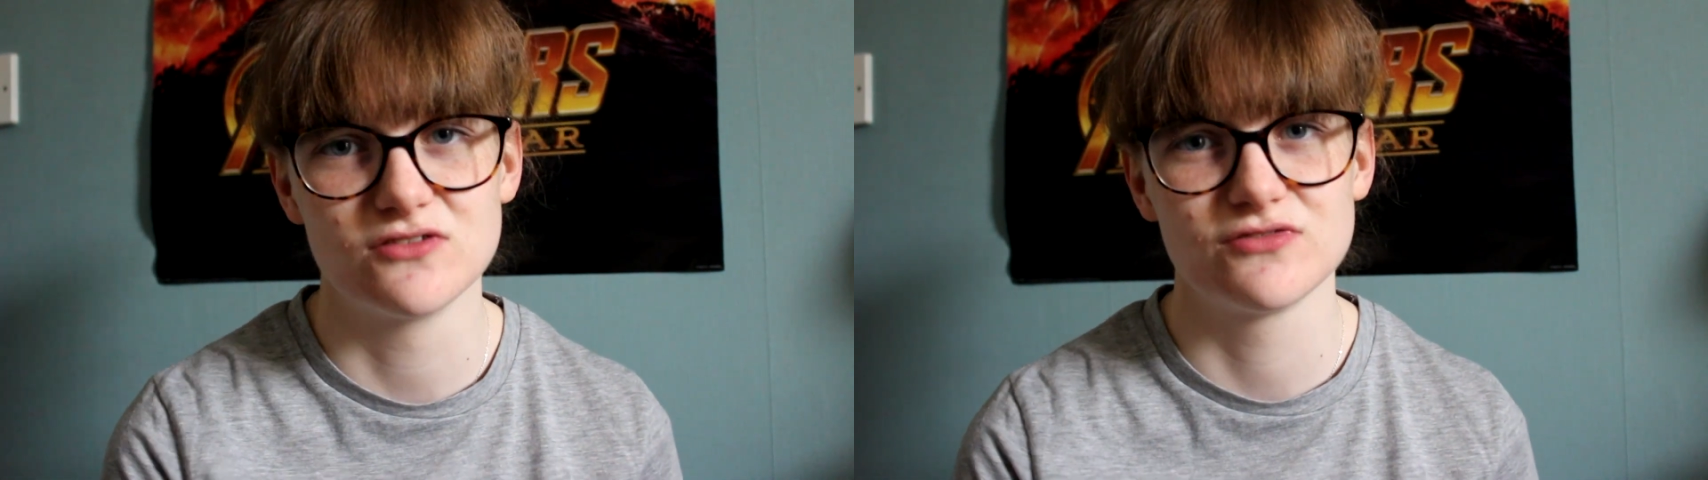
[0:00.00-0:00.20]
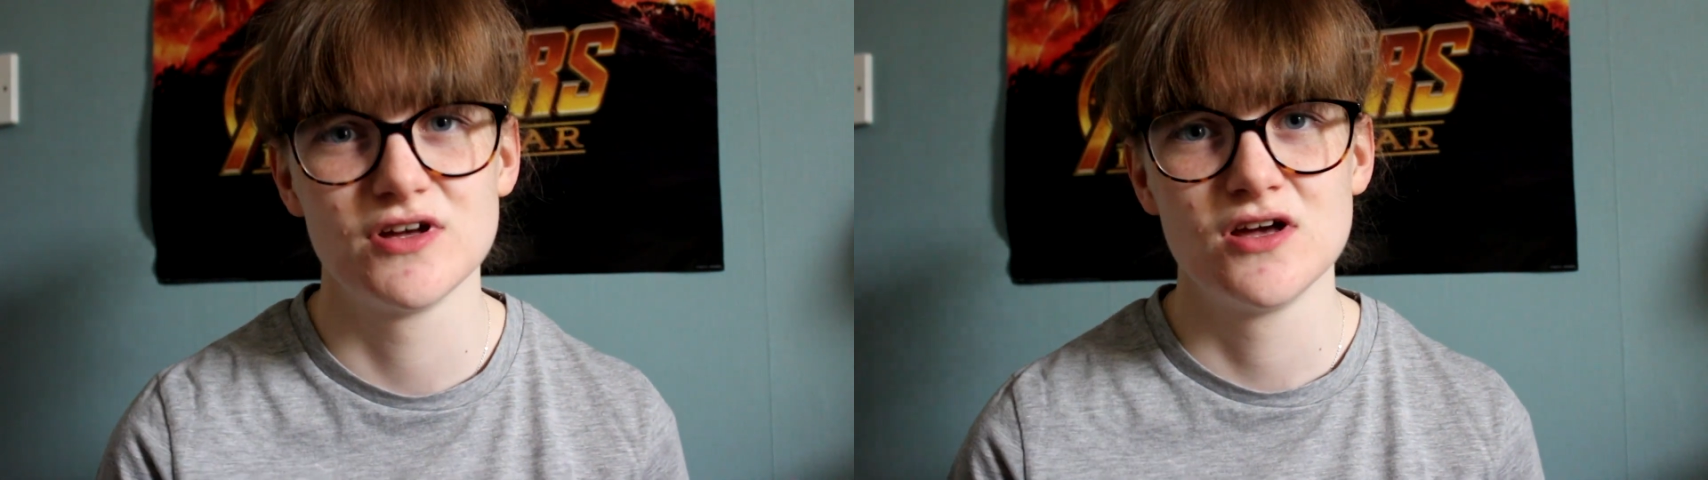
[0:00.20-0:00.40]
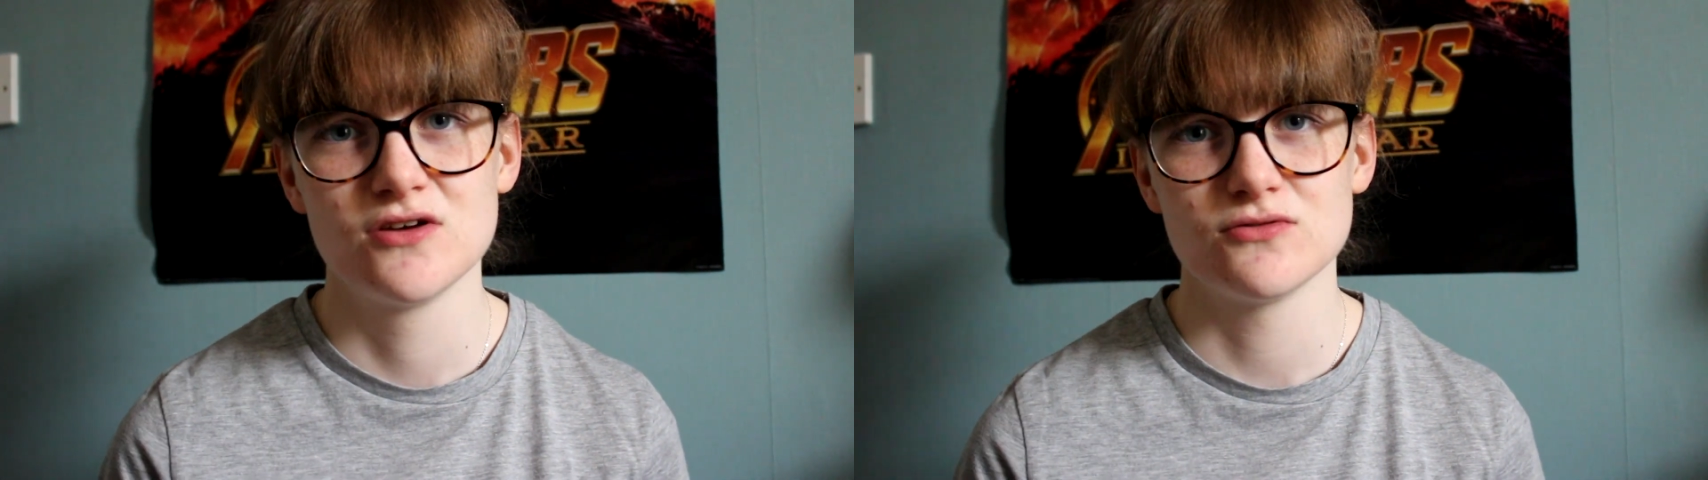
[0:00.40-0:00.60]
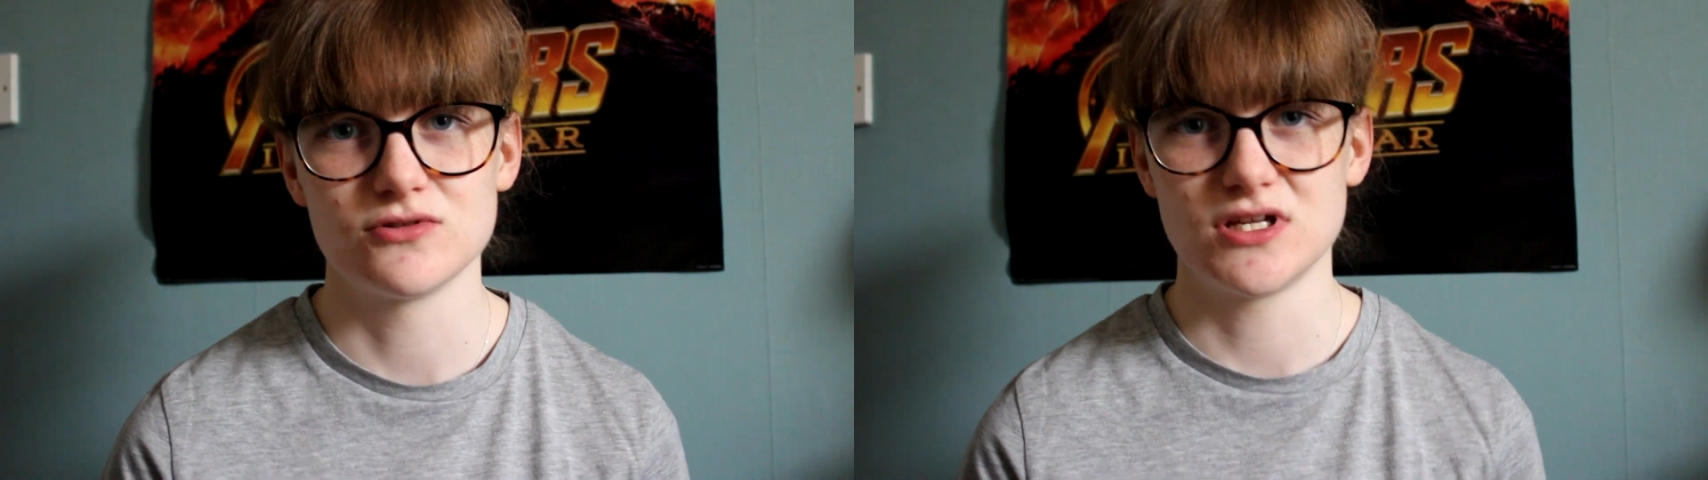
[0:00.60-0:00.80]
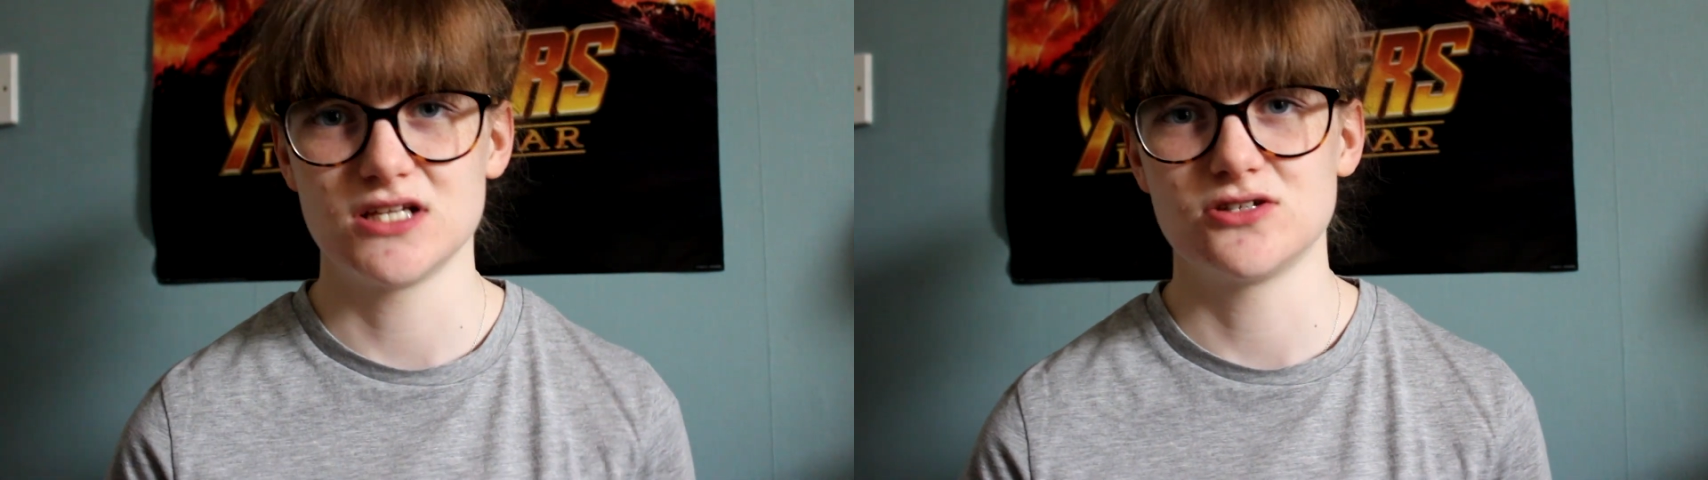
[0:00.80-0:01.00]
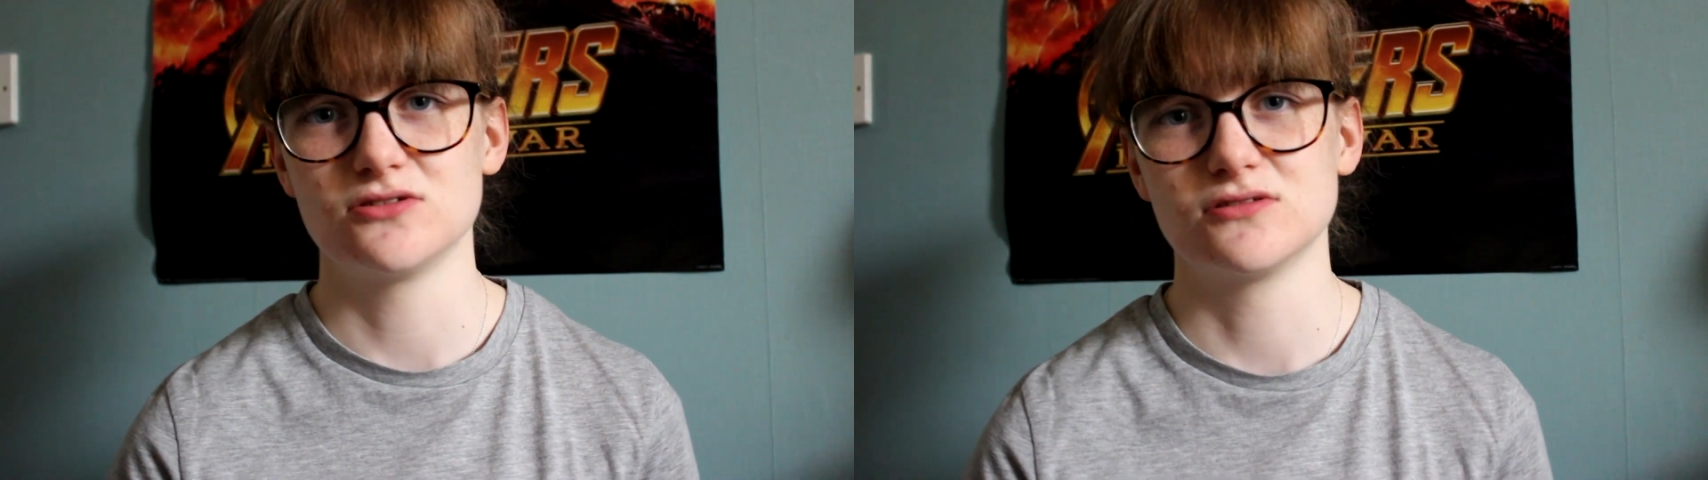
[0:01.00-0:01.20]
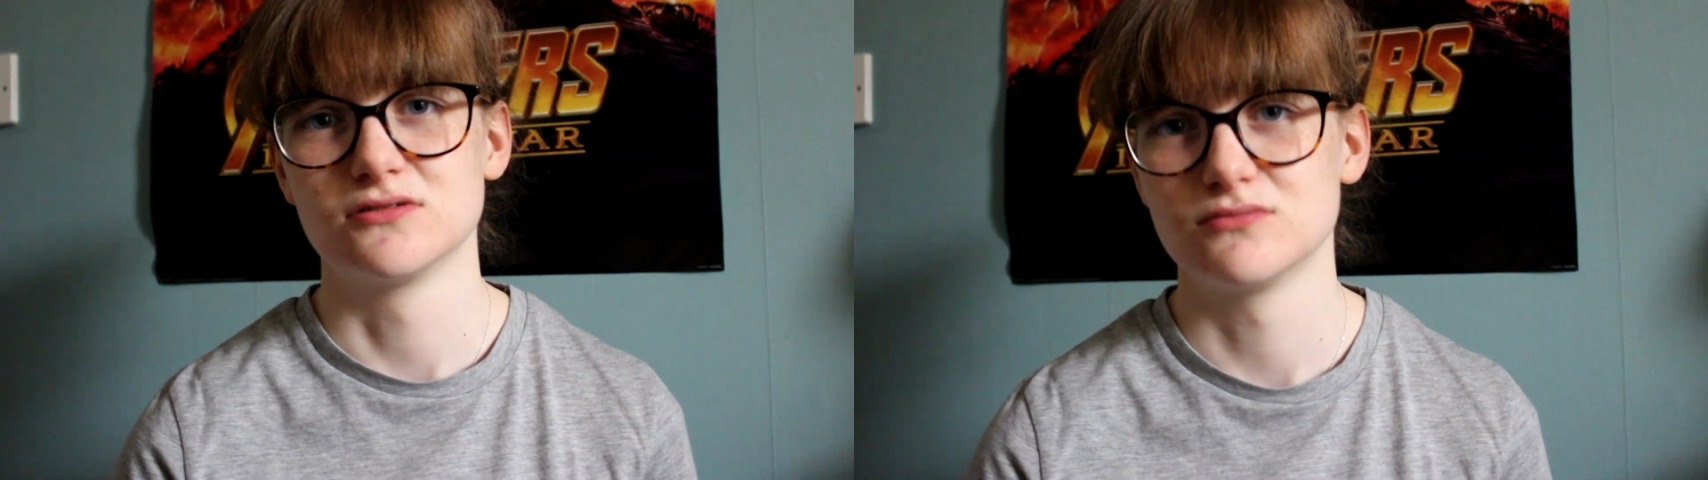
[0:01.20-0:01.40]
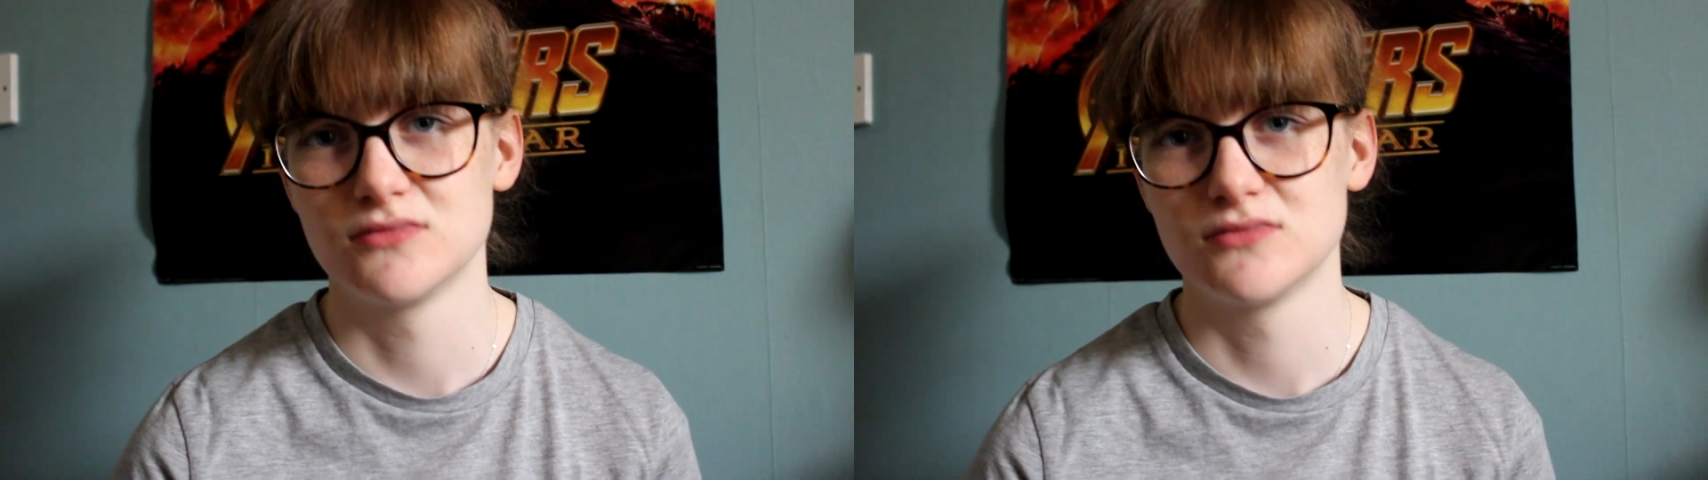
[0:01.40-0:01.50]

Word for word: of rotational